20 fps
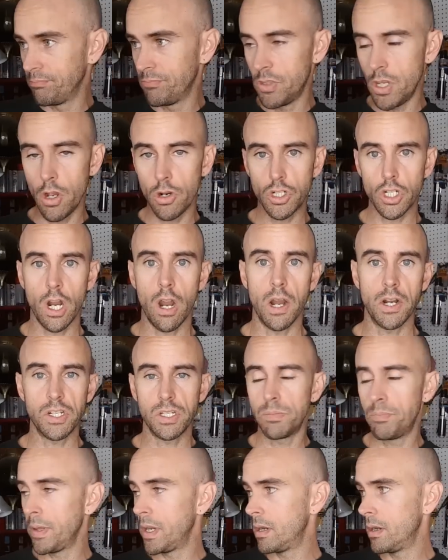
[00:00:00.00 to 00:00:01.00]
No
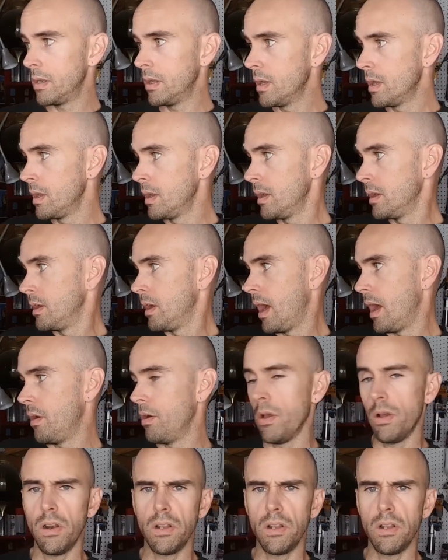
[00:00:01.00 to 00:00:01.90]
charge. I don't know.